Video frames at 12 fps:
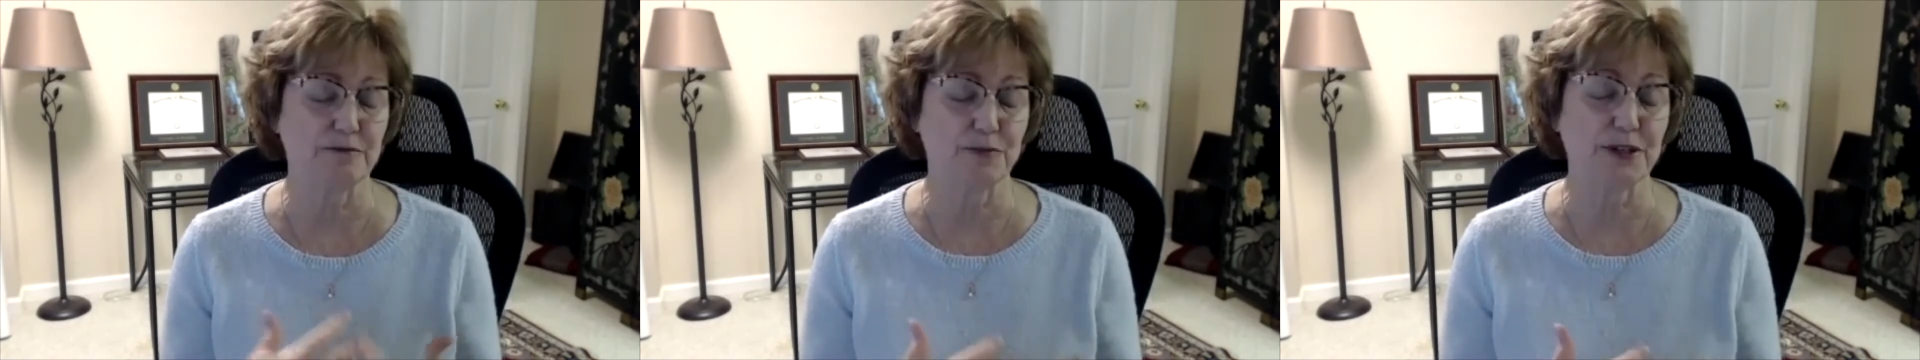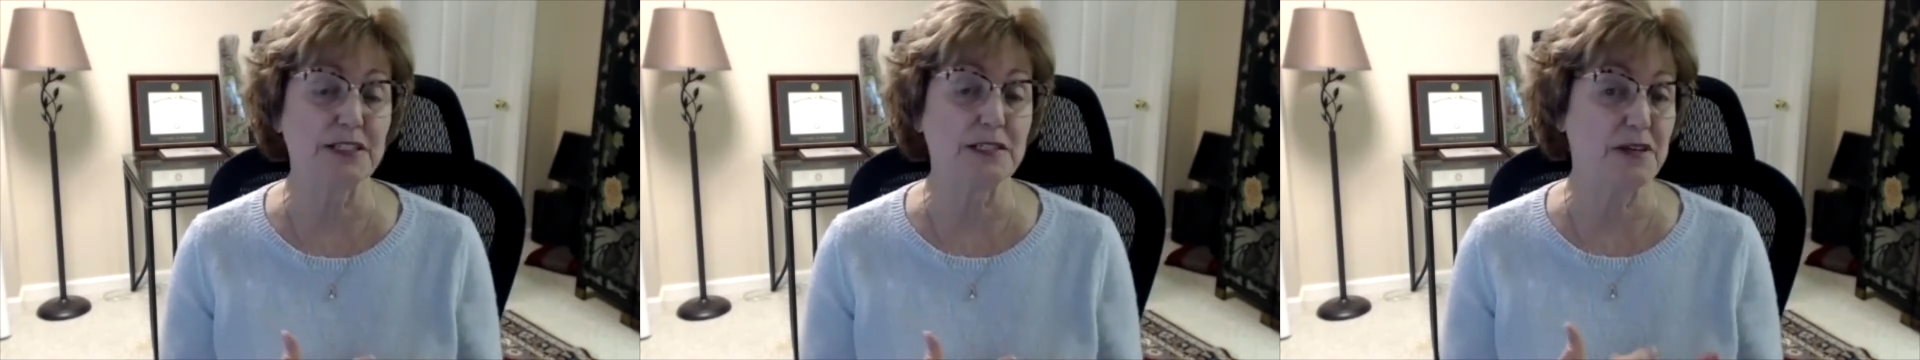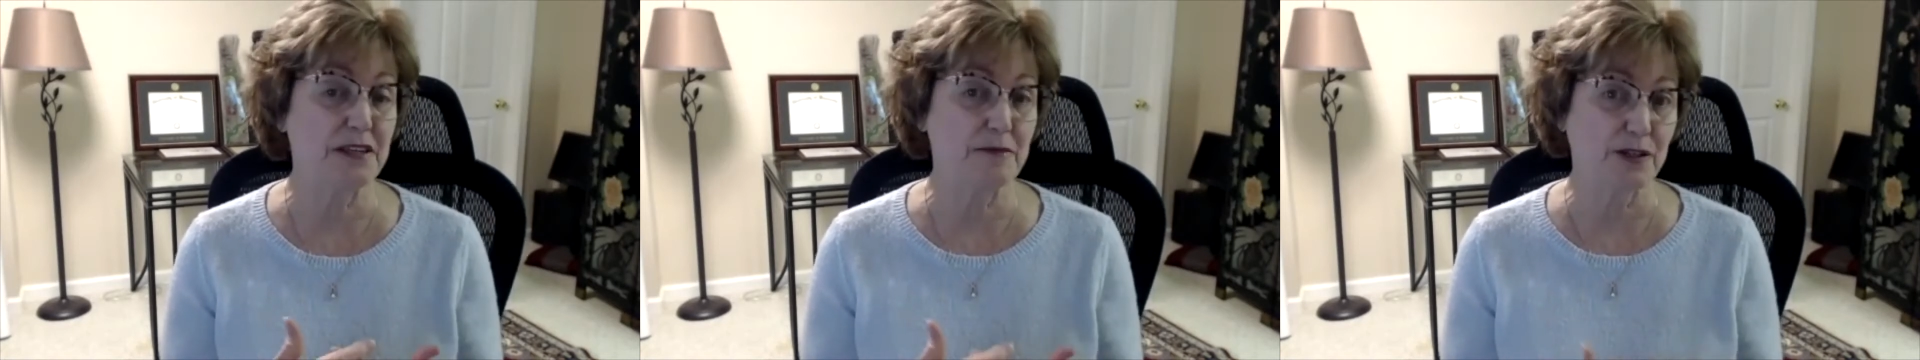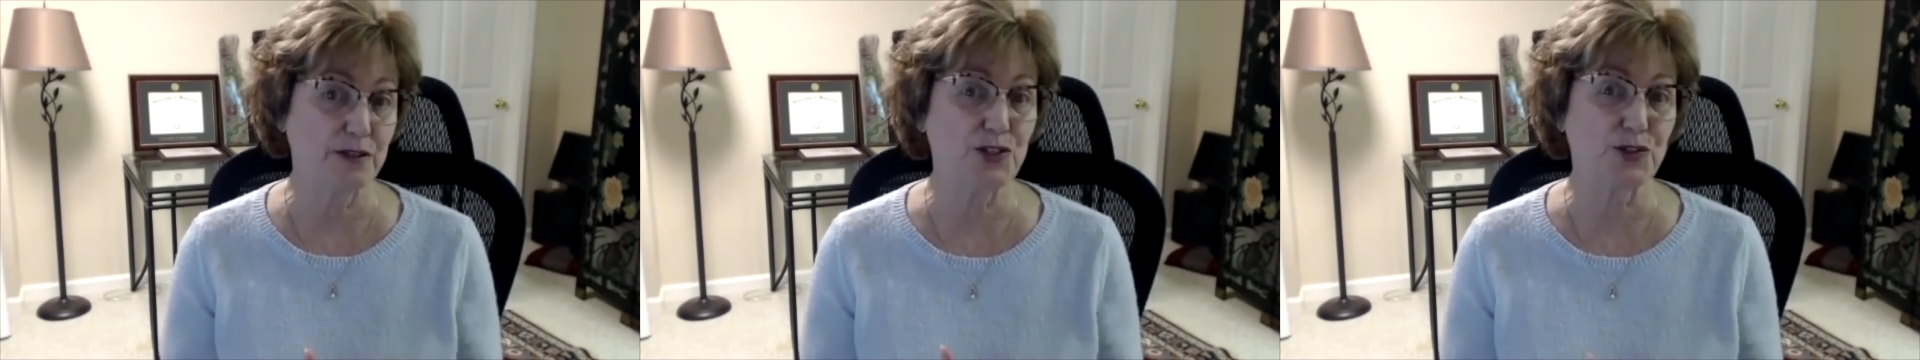brings me the
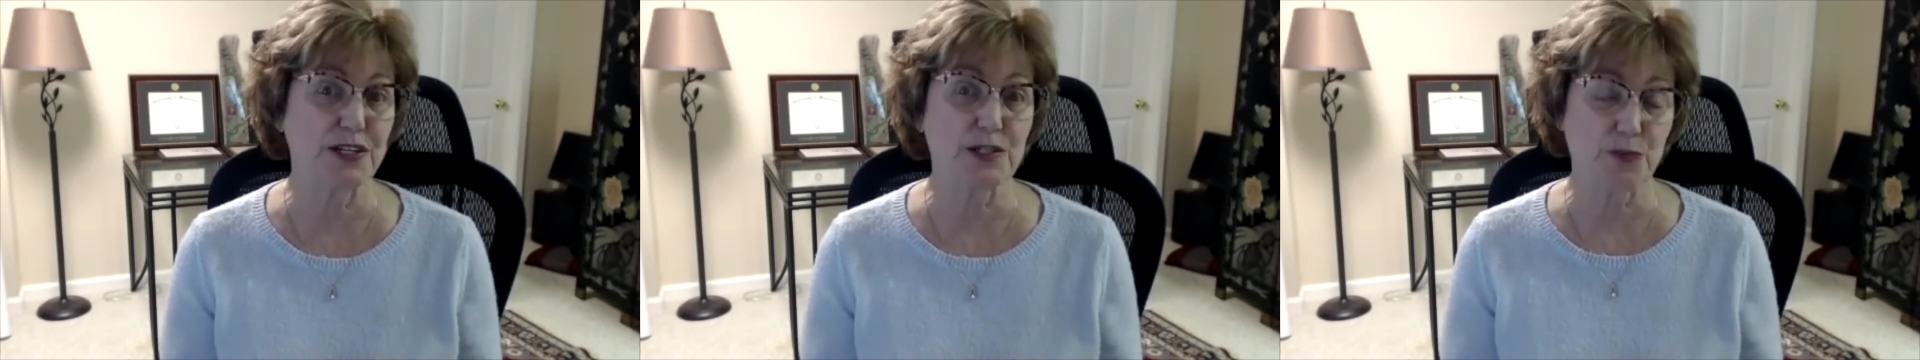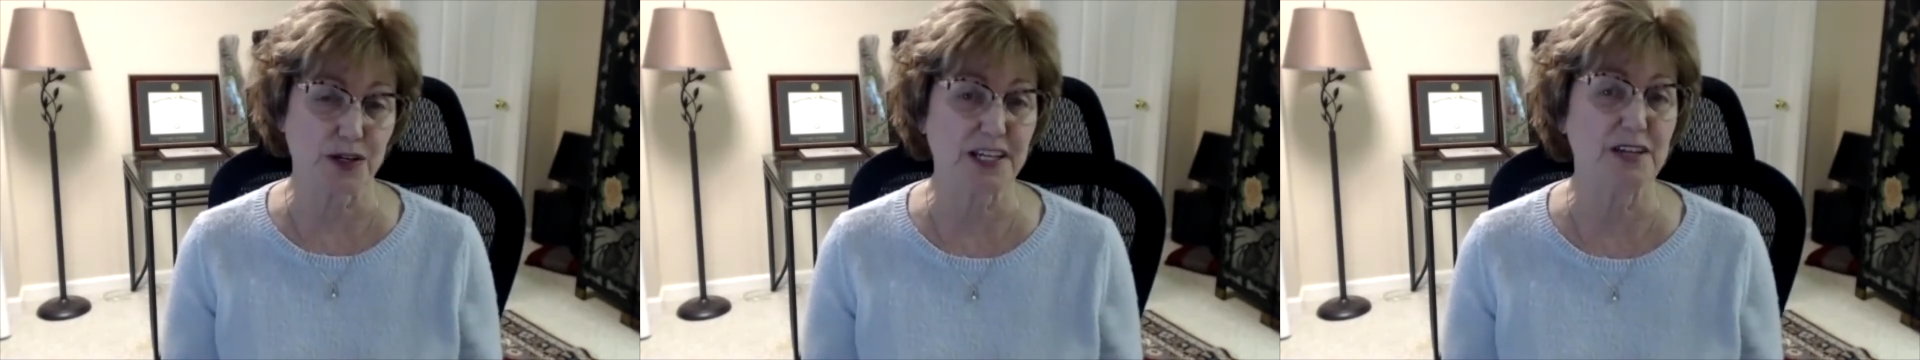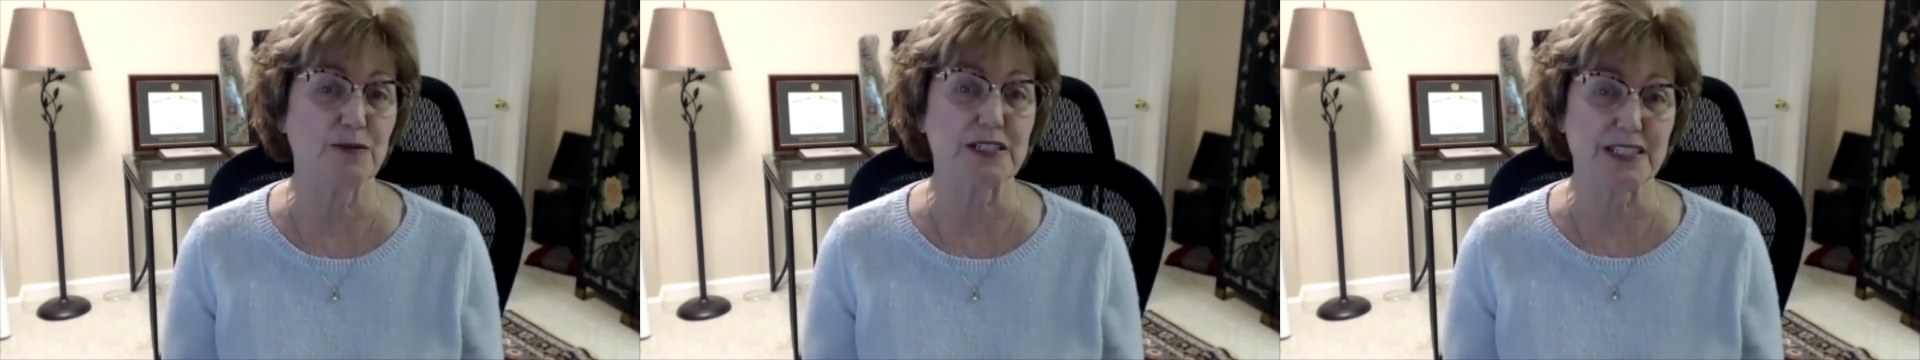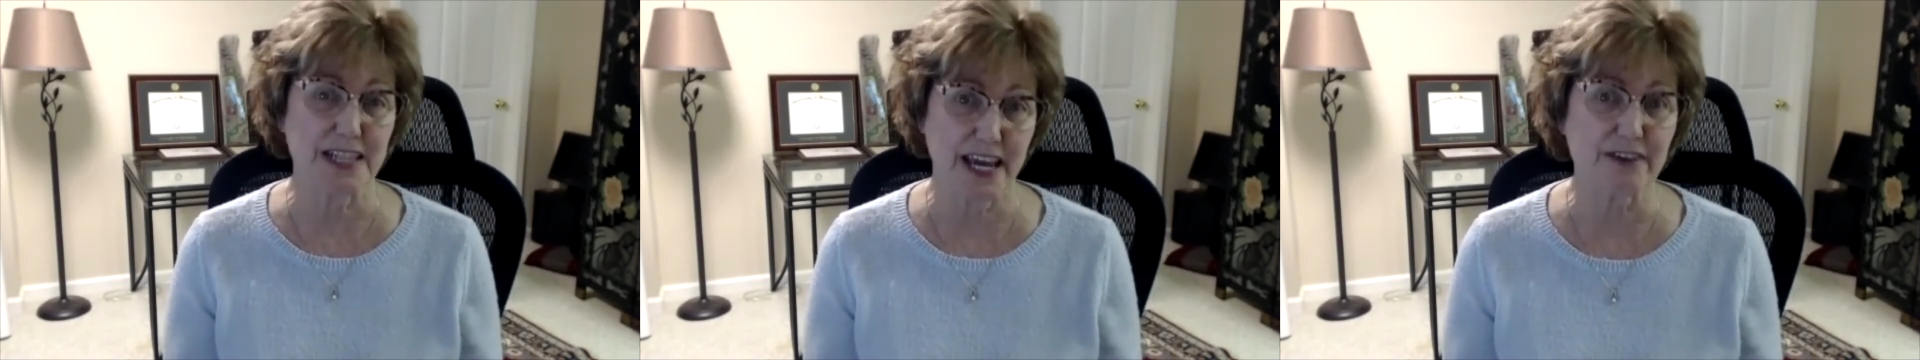most joy is working with
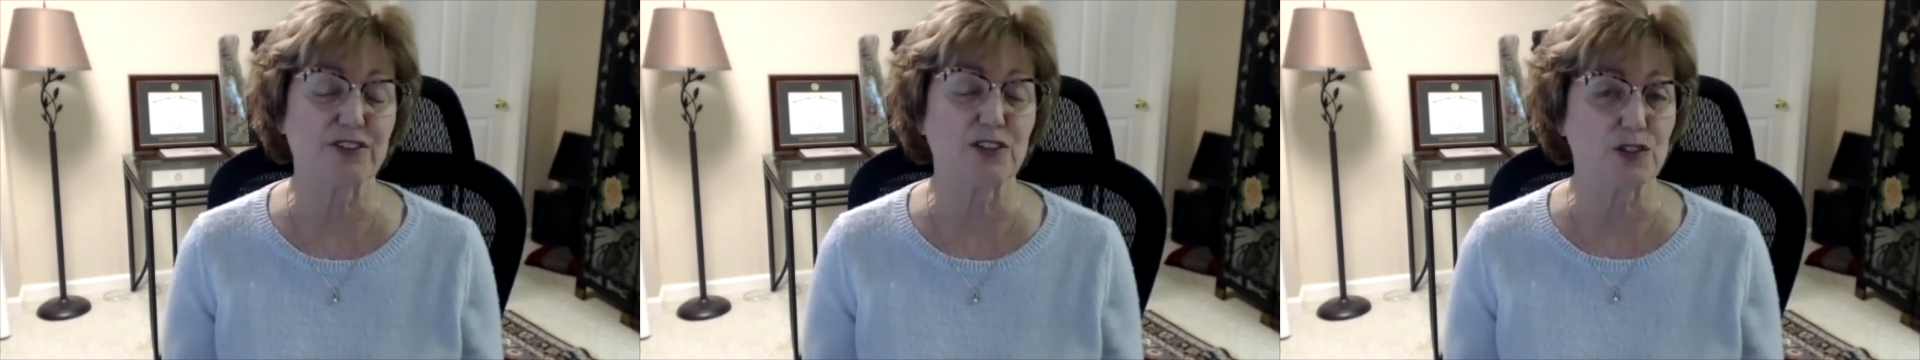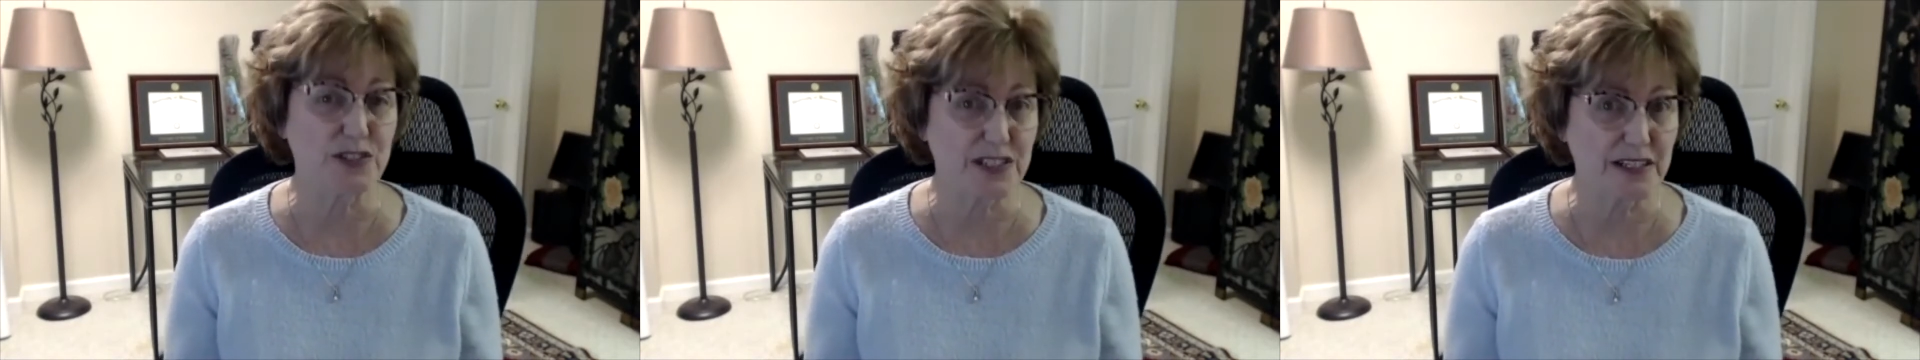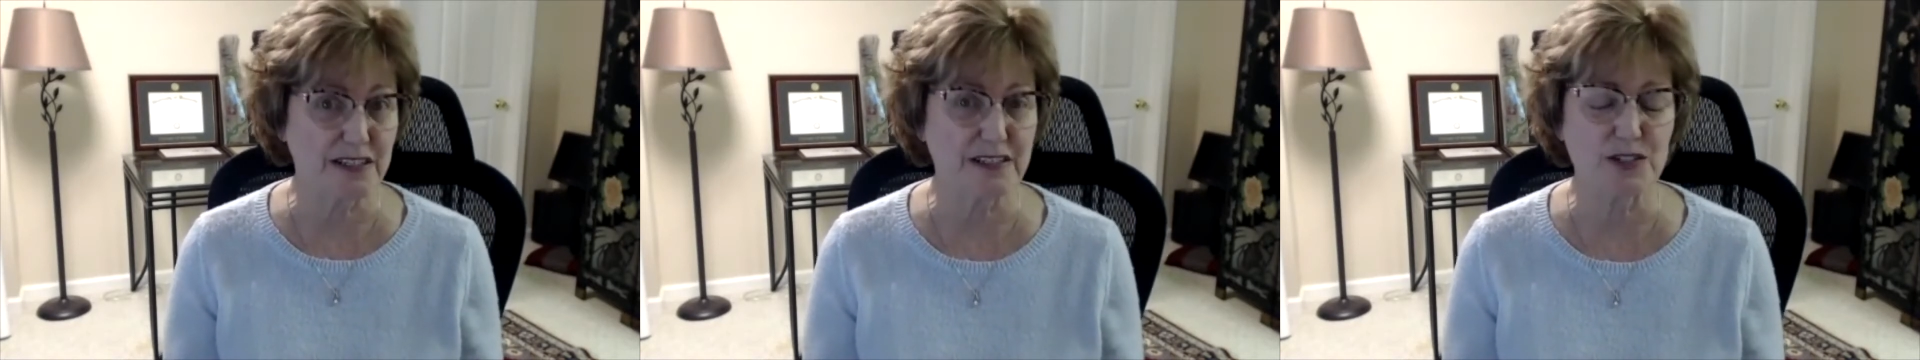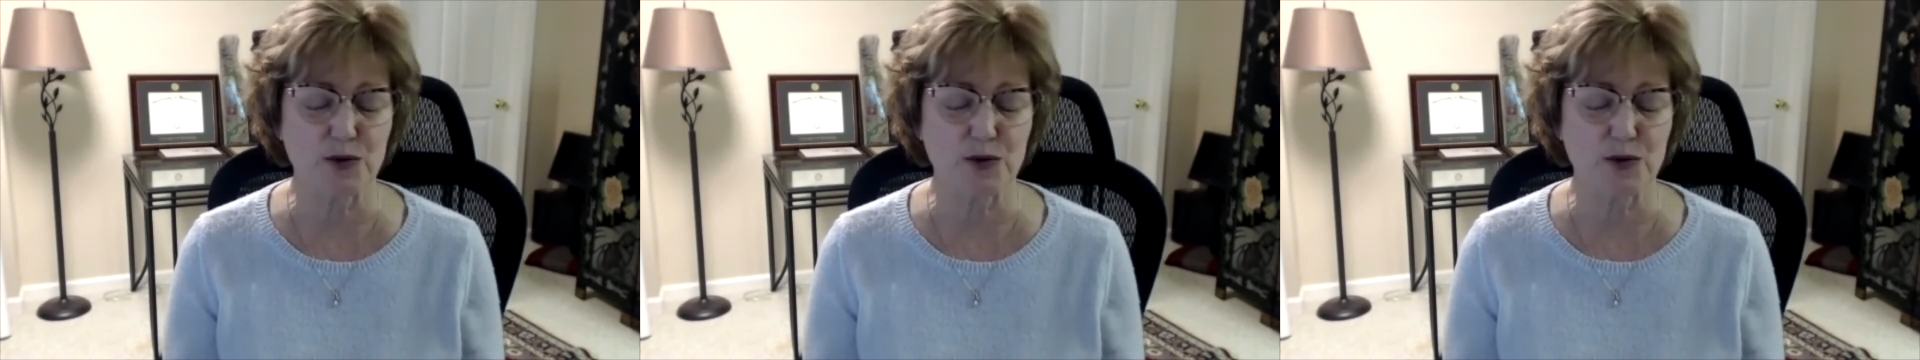staff nurses